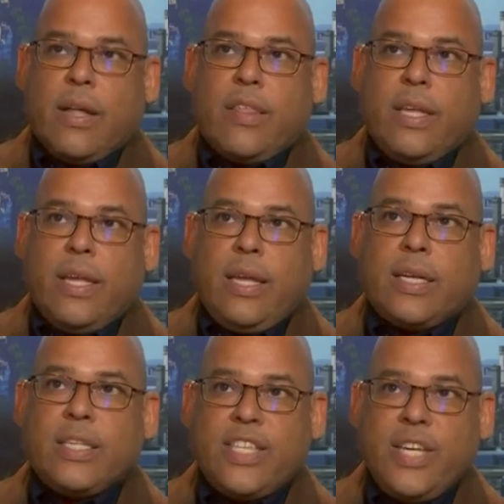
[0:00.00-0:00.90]
the
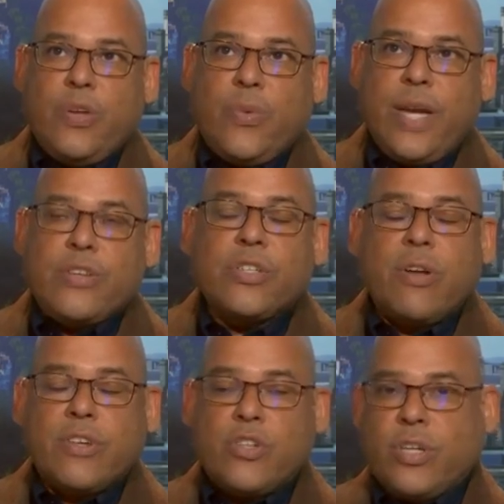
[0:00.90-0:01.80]
continuation
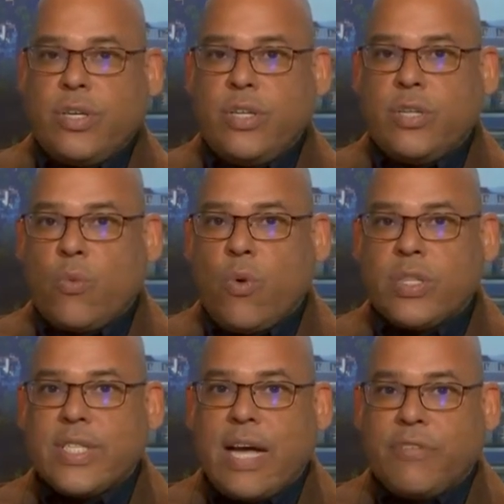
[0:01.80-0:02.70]
of a journey
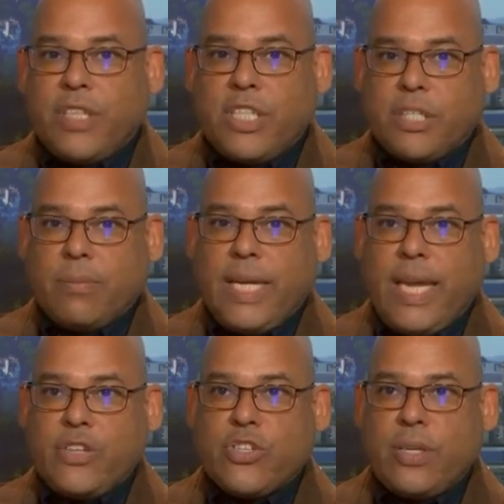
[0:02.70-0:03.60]
towards
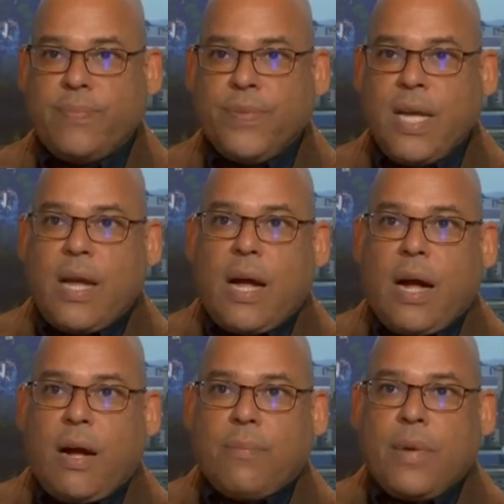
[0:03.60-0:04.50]
self-determination,
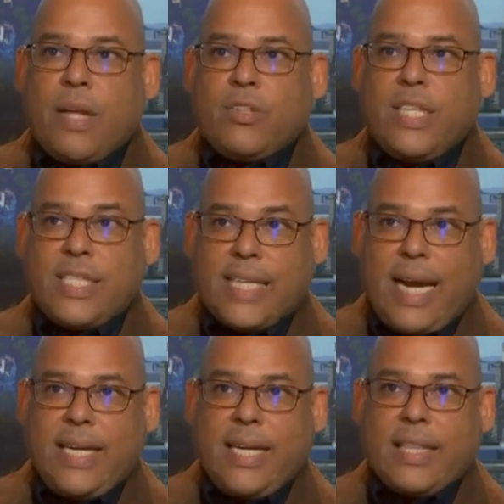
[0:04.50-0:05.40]

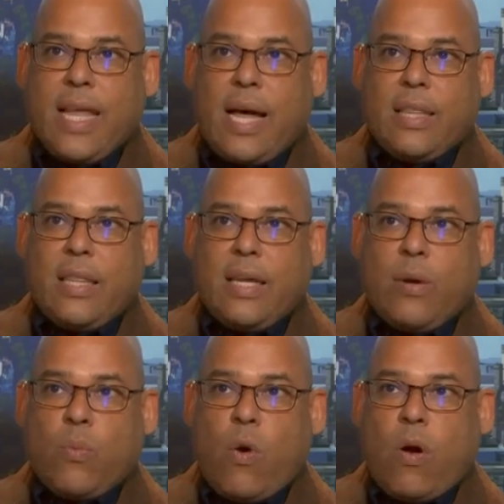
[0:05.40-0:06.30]
deciding that
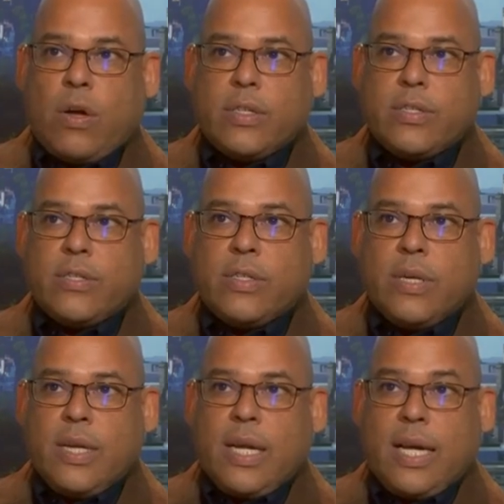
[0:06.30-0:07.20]
there was
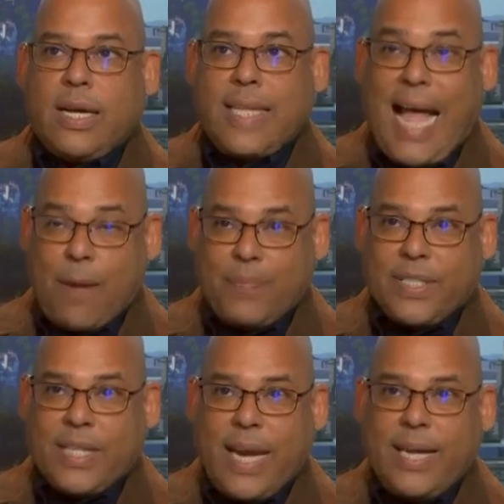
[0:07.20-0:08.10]
an
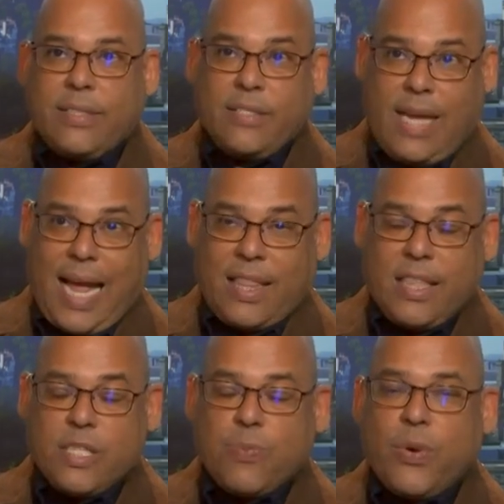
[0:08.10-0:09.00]
appetite at
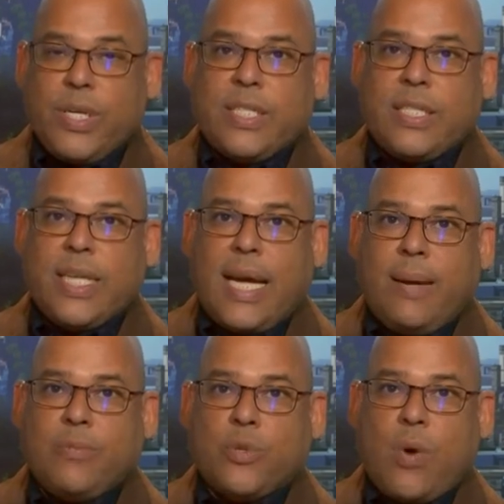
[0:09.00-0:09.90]
this point in
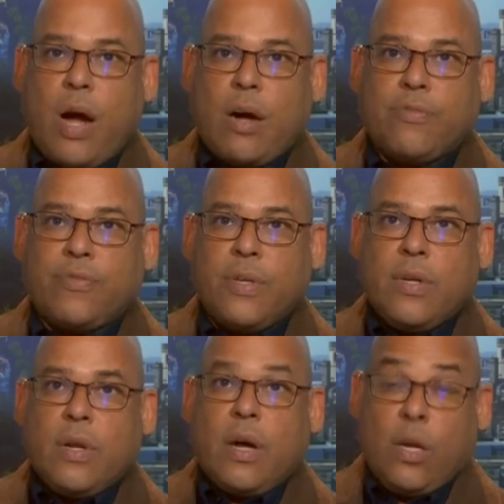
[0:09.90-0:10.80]
time to have
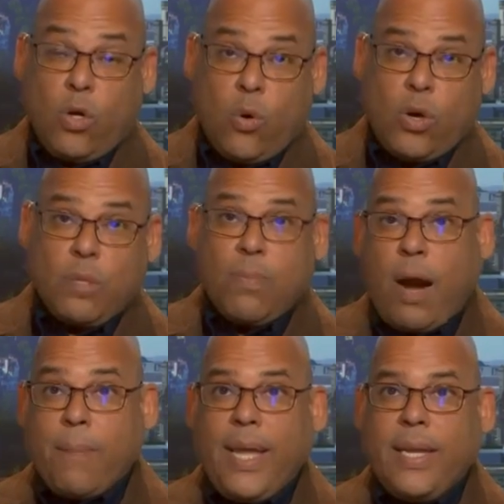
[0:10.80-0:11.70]
a local
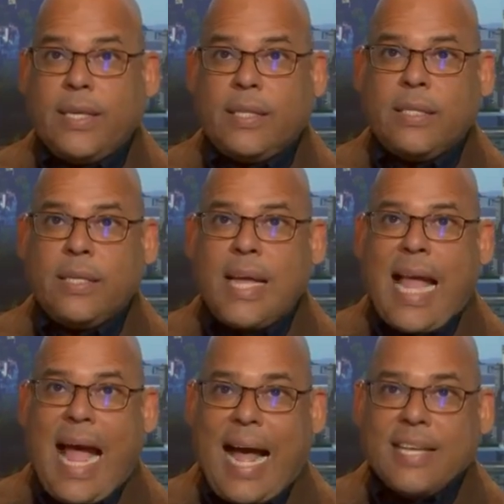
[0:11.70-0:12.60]
Barbadian
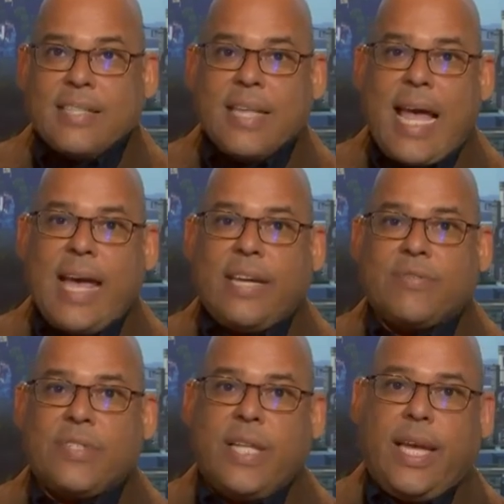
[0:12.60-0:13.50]
as the head of
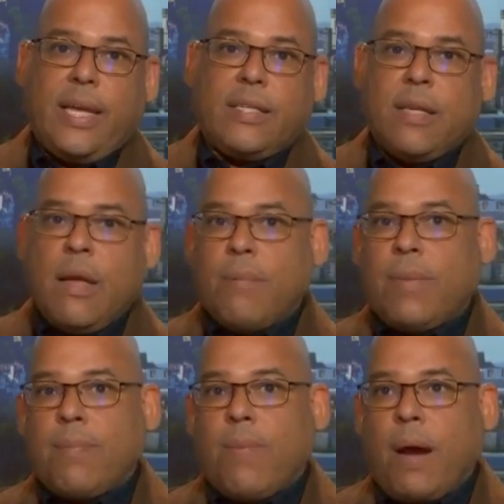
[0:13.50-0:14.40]
state.
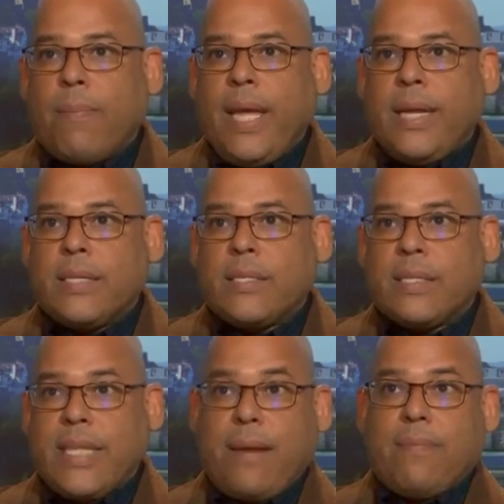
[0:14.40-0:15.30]
But
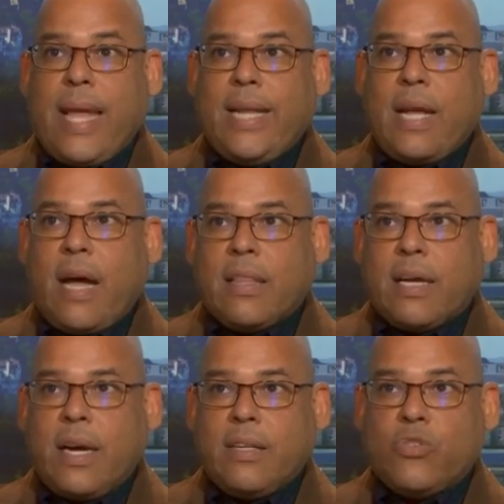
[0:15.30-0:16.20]
Barbados, like many other
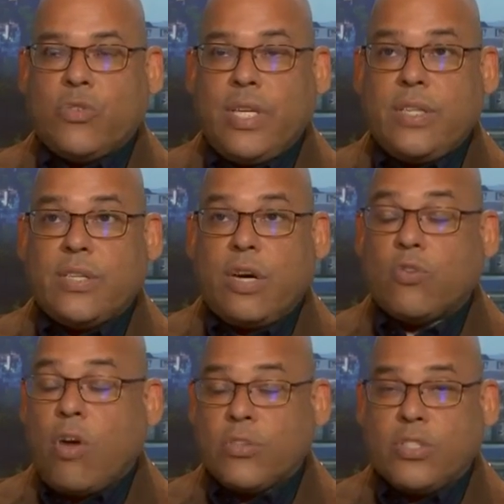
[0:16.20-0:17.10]
countries
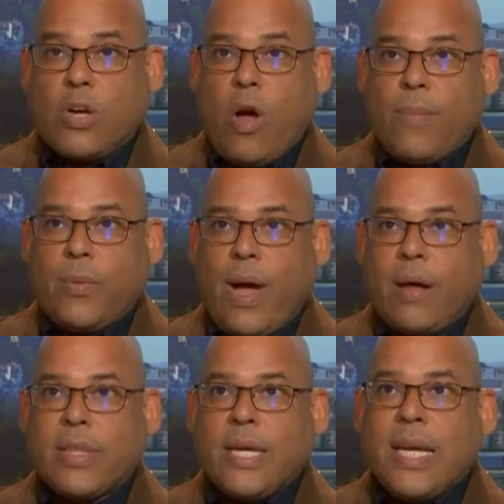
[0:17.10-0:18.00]
across the
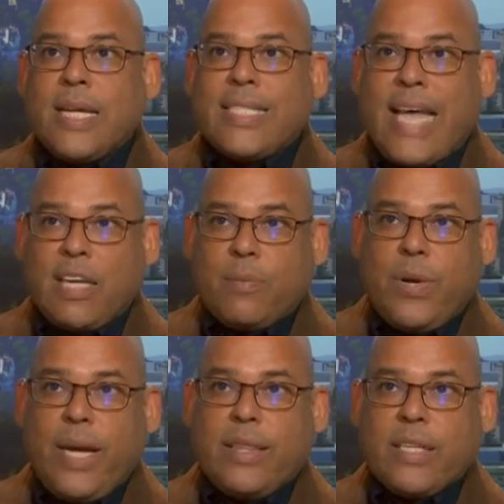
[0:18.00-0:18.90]
Commonwealth,
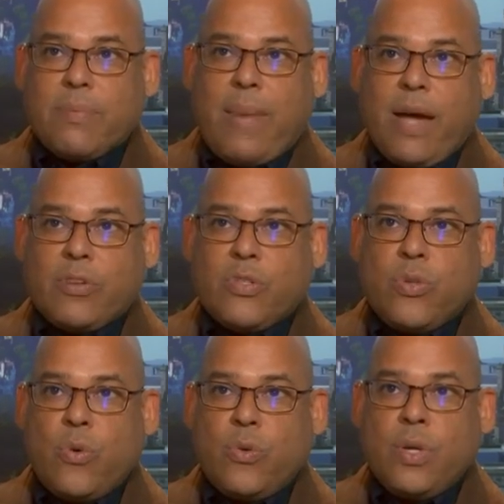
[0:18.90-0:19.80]
celebrate this
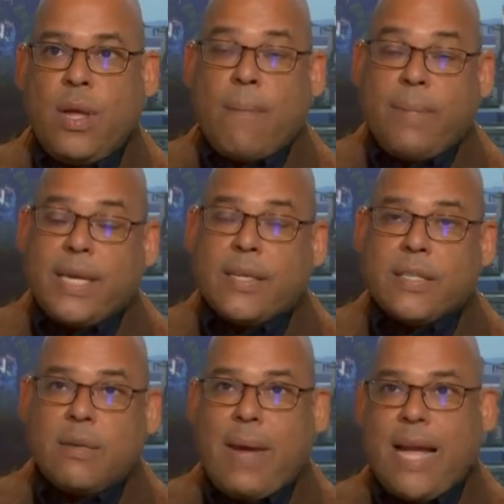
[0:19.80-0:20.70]
milestone because
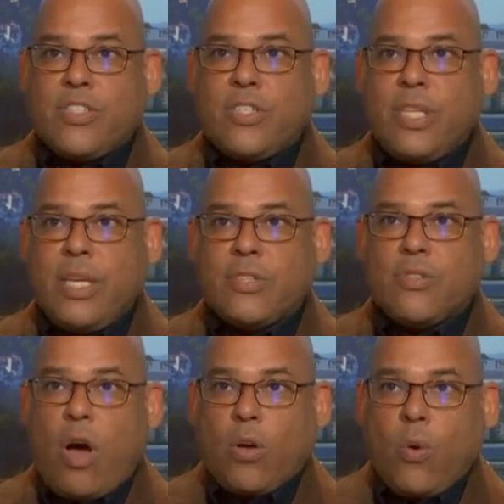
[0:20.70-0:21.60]
Her Majesty is
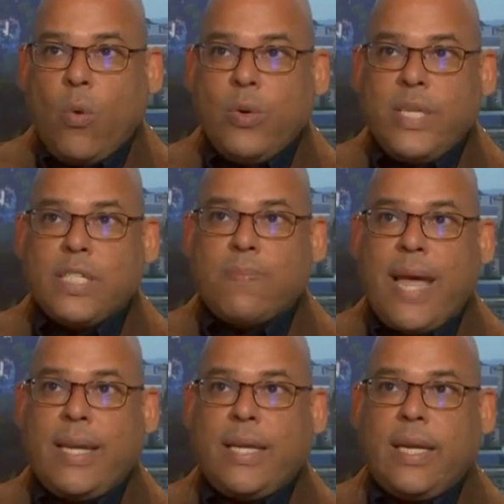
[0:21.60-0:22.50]
not only
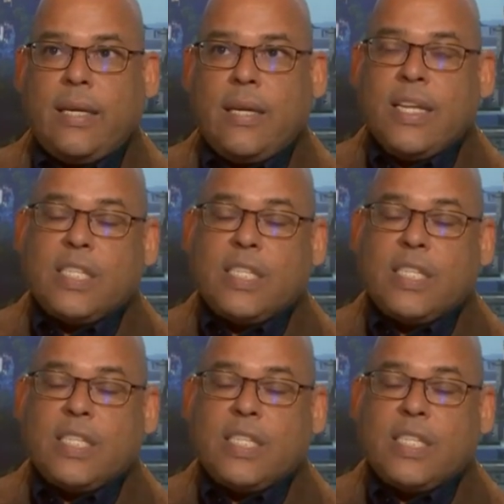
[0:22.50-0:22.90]
spent